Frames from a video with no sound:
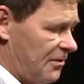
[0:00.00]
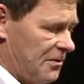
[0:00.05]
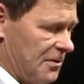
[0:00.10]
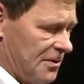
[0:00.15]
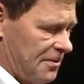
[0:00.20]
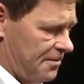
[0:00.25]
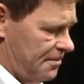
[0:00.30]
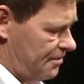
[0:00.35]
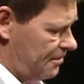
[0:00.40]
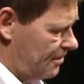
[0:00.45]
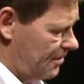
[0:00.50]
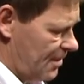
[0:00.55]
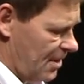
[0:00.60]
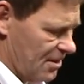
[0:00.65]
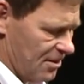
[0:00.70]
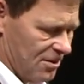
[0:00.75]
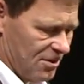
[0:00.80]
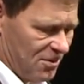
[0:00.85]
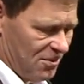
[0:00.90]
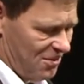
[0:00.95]
It's, um,
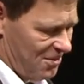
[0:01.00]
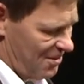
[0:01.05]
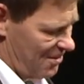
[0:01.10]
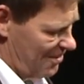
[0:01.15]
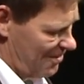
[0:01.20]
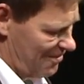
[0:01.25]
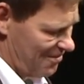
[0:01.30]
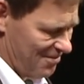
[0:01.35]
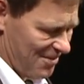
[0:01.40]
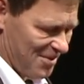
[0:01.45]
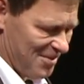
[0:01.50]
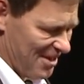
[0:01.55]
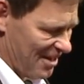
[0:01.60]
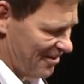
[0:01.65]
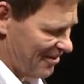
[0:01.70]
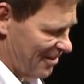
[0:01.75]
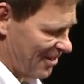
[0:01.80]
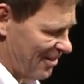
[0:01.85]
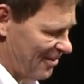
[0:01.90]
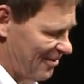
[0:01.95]
I don't know, maybe
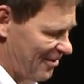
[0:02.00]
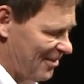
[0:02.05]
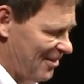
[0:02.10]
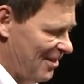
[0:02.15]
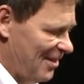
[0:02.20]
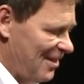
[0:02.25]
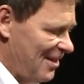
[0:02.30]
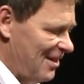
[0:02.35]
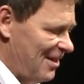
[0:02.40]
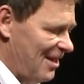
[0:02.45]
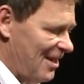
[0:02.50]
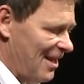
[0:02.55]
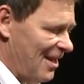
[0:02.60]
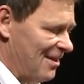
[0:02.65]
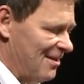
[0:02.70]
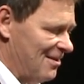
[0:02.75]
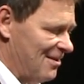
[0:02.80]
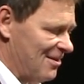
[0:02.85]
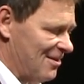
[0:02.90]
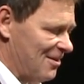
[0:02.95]
that size.
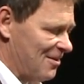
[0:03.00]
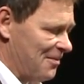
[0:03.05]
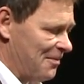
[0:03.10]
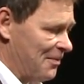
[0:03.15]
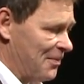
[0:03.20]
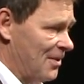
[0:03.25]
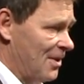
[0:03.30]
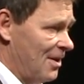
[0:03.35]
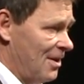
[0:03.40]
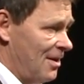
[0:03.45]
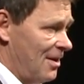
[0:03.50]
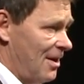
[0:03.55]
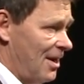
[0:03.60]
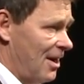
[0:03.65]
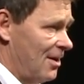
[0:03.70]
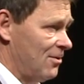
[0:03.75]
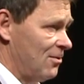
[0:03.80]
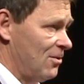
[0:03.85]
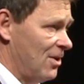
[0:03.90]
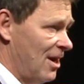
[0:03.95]
And, um,
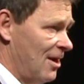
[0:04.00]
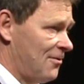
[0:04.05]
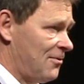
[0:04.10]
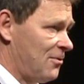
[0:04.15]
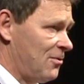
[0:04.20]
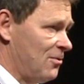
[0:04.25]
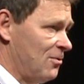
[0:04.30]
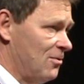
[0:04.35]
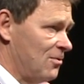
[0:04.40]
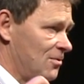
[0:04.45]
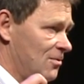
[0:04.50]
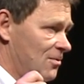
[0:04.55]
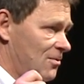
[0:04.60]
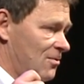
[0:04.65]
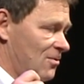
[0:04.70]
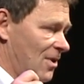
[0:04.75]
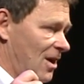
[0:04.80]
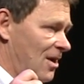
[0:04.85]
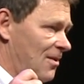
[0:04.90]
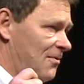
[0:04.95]
and you have to
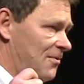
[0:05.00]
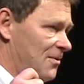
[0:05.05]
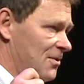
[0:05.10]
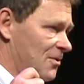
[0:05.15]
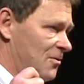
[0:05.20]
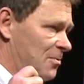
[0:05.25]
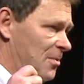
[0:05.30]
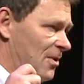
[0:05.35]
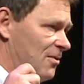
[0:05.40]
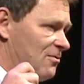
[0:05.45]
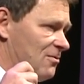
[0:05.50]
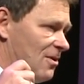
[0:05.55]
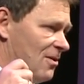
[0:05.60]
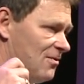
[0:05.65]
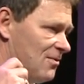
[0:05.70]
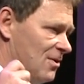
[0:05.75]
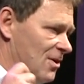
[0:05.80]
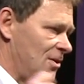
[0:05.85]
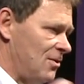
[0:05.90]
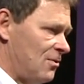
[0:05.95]
drive the
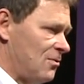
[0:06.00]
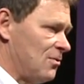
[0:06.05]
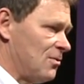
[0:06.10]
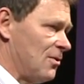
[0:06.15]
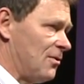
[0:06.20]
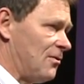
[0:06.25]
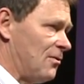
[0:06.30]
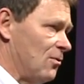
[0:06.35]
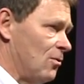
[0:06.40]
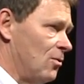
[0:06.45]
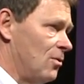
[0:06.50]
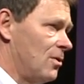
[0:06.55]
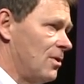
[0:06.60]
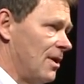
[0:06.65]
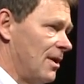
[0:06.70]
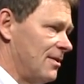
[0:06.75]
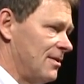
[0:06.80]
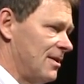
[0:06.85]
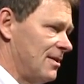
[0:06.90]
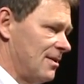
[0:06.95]
spacecraft into this
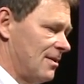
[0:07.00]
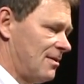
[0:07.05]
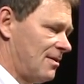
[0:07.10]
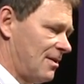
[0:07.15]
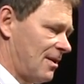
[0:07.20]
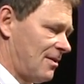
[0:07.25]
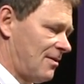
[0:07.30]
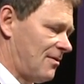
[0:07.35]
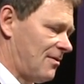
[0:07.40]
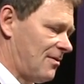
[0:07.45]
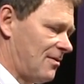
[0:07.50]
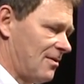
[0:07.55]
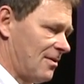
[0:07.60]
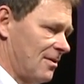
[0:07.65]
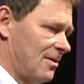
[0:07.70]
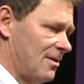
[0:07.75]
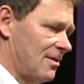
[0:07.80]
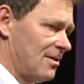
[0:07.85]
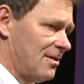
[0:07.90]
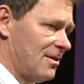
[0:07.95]
door, and then it gets,
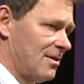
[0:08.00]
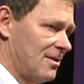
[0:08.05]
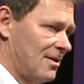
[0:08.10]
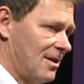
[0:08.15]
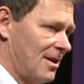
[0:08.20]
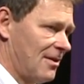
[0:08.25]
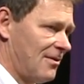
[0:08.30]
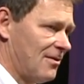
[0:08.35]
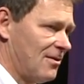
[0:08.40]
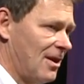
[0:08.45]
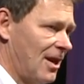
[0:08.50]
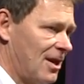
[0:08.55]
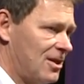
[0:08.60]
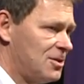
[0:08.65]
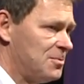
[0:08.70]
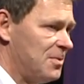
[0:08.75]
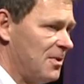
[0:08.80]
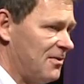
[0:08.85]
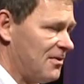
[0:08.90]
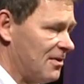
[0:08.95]
uh, it gets
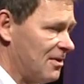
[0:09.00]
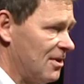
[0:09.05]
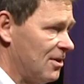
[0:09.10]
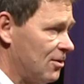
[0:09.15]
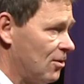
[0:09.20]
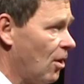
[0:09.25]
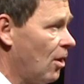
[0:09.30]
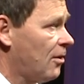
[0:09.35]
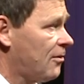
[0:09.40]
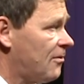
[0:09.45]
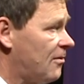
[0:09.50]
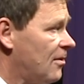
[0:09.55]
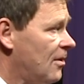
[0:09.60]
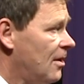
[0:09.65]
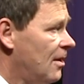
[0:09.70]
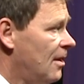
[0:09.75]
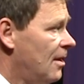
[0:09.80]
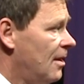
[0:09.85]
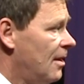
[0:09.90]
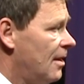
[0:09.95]
attached, basically. It docks
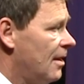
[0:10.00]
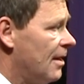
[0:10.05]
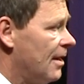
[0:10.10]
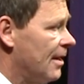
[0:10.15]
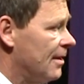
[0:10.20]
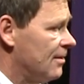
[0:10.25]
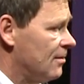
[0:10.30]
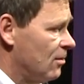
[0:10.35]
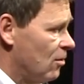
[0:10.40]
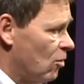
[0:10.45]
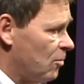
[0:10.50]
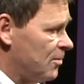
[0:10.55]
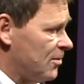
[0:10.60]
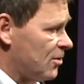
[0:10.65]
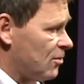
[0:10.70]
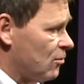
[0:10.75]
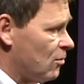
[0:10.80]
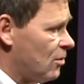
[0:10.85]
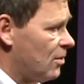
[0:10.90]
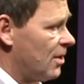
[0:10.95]
and you
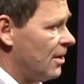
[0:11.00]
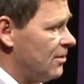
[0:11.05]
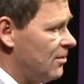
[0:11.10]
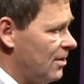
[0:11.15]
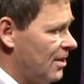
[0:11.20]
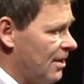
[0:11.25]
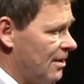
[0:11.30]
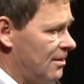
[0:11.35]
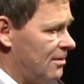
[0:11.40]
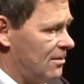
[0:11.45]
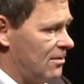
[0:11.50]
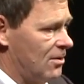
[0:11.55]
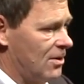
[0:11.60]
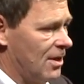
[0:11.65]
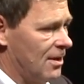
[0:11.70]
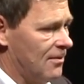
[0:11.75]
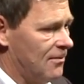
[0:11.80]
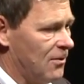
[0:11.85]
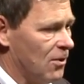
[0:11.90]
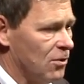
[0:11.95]
open the door and you can,
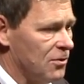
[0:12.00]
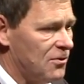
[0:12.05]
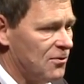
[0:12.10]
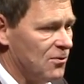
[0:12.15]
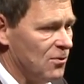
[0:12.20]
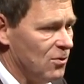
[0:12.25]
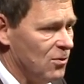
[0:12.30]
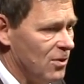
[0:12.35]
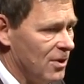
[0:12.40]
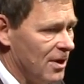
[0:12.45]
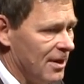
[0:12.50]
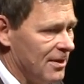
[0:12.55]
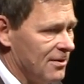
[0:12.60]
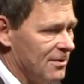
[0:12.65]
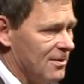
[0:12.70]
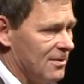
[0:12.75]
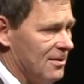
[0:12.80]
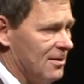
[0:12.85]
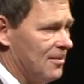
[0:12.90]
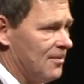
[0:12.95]
you can float through
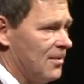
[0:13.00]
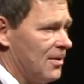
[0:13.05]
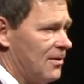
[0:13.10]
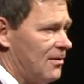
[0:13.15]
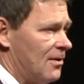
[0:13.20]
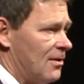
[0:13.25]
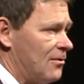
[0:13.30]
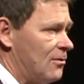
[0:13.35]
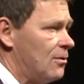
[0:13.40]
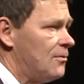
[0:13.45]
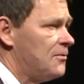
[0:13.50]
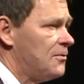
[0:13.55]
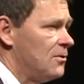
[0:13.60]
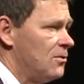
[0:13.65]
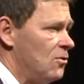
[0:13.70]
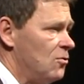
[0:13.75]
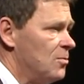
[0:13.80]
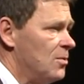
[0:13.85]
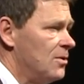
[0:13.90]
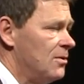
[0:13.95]
and um, it's, it's good
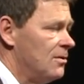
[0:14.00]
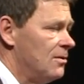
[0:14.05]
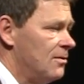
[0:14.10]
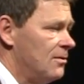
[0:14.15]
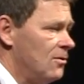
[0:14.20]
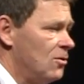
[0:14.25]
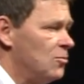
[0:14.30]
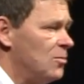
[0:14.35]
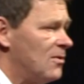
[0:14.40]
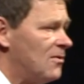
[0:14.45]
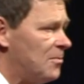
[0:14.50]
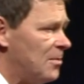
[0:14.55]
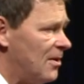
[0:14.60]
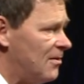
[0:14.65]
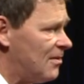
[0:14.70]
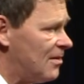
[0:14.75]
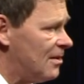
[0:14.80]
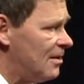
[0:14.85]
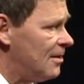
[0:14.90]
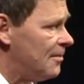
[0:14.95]
for human, humans
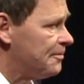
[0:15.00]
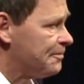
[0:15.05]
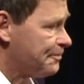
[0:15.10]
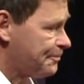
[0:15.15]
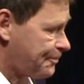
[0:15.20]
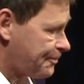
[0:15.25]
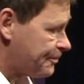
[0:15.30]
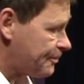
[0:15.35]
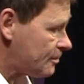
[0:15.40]
basically,